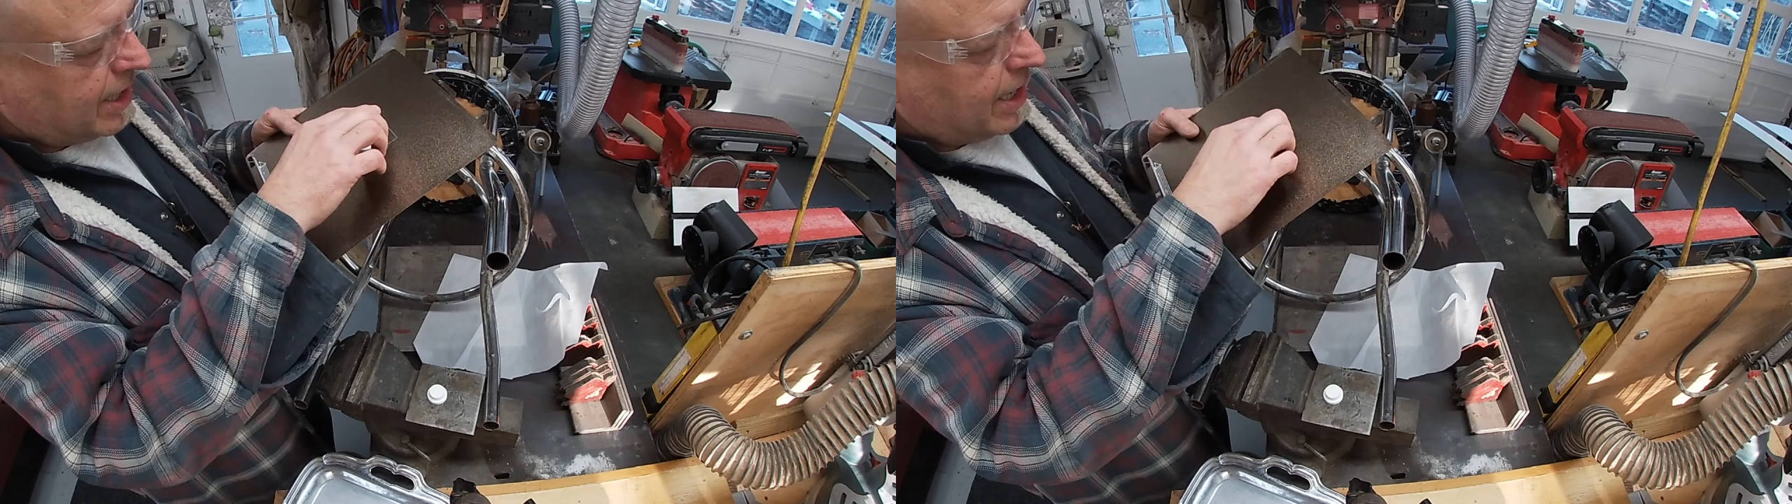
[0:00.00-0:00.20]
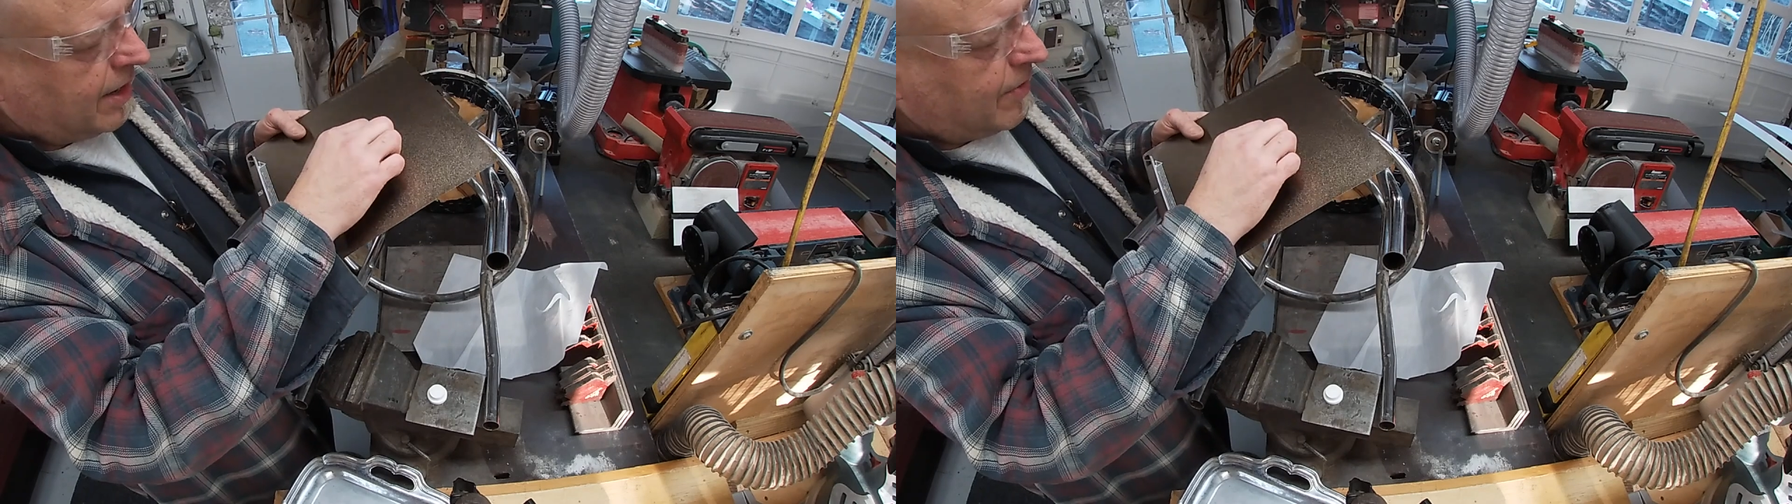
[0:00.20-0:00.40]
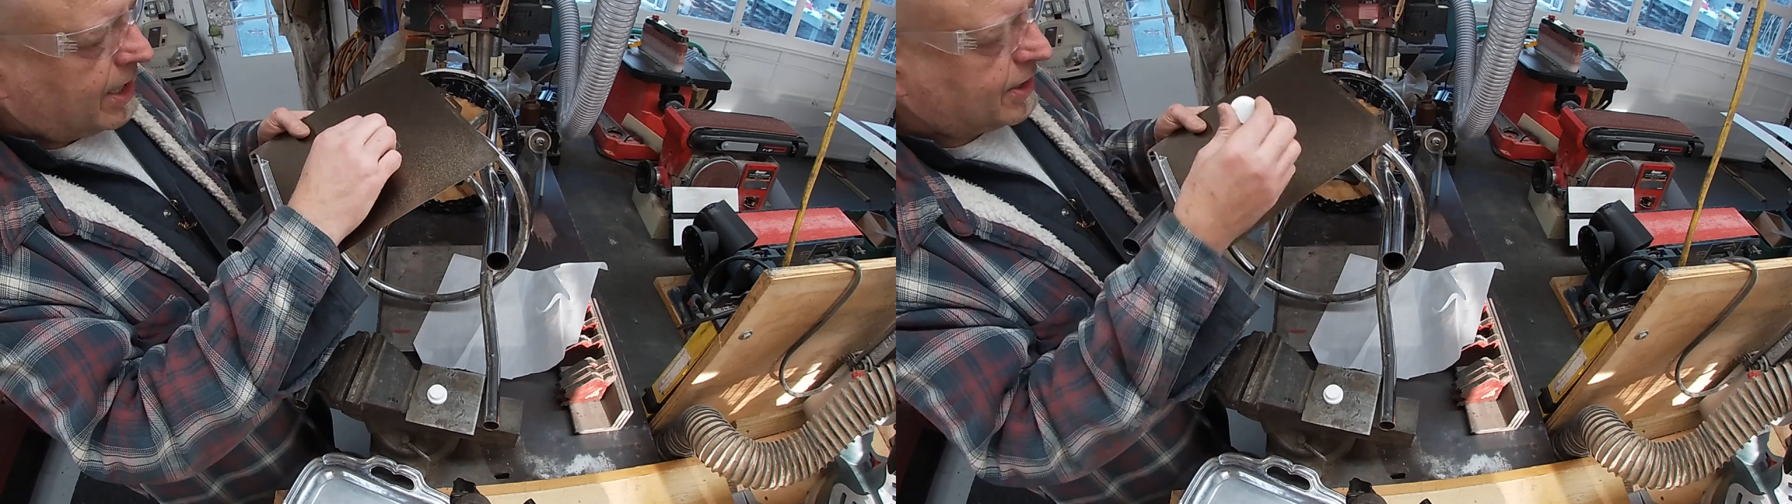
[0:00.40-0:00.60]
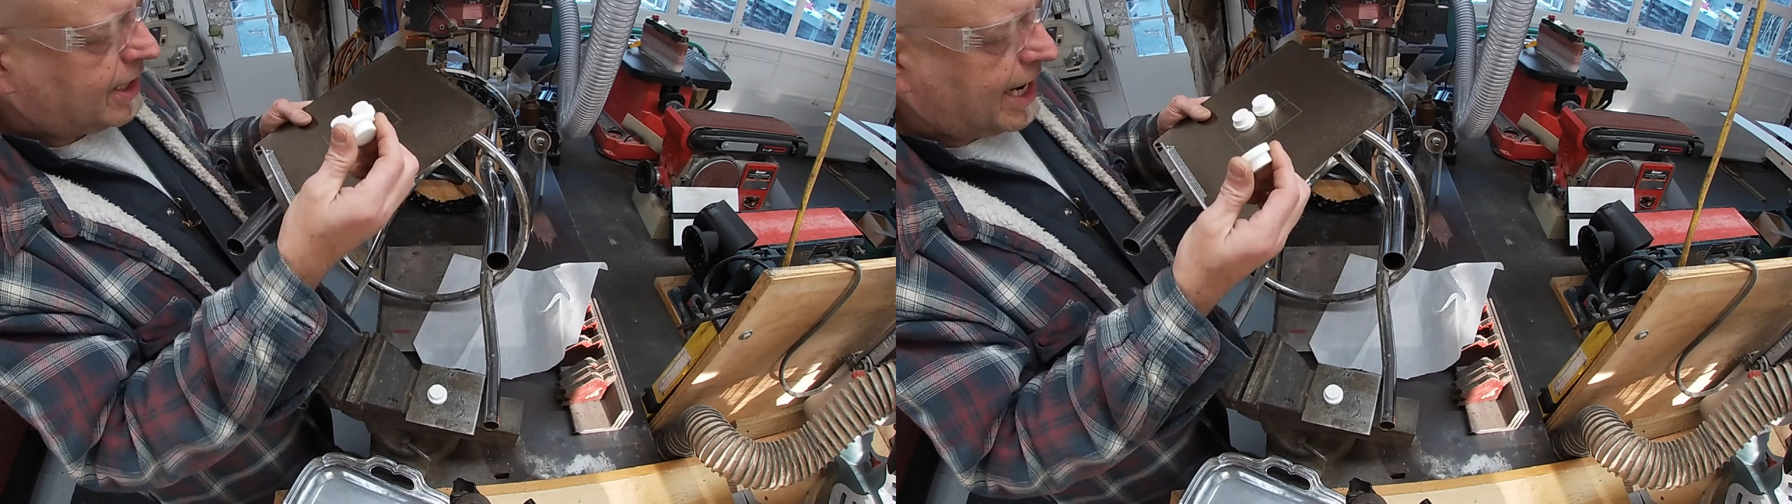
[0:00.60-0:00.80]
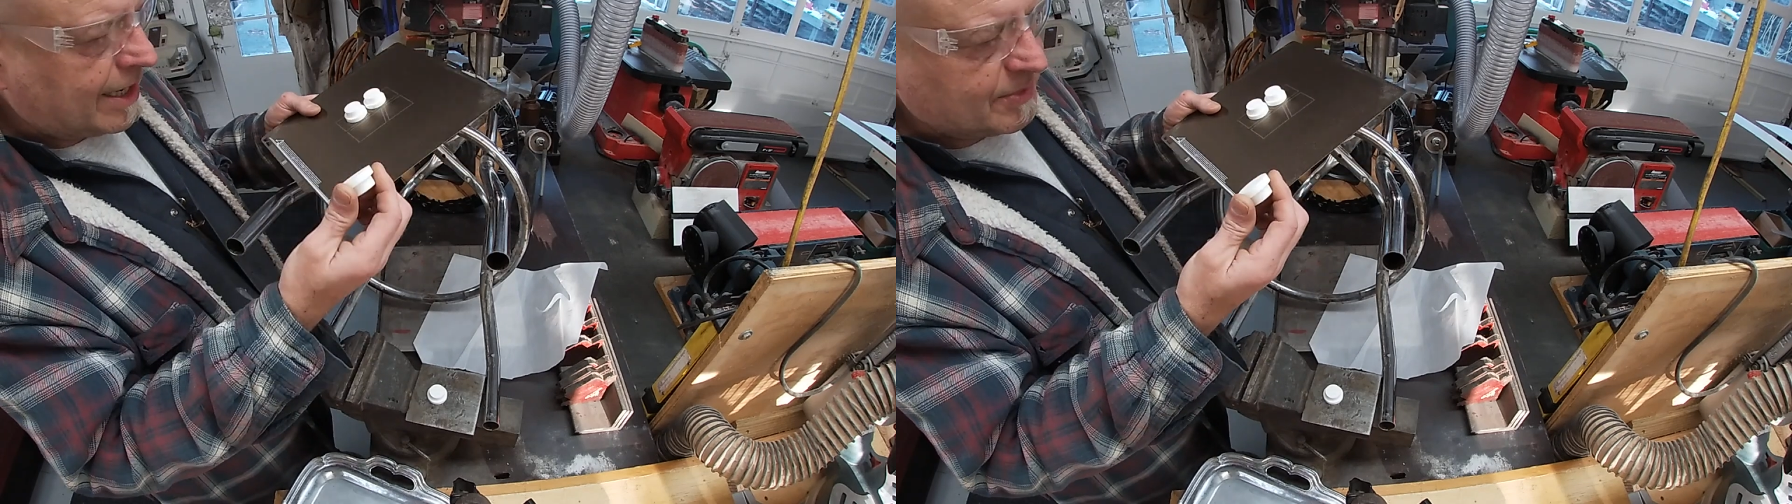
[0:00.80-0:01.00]
I
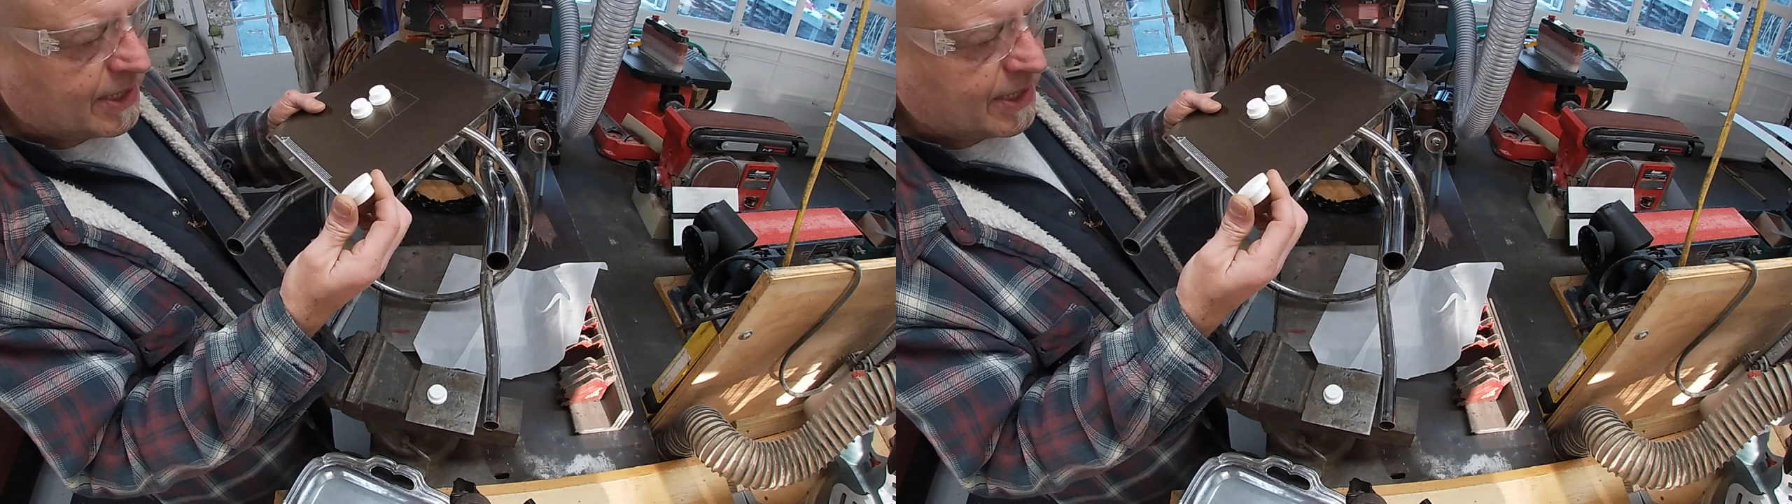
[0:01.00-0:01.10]
watched Adam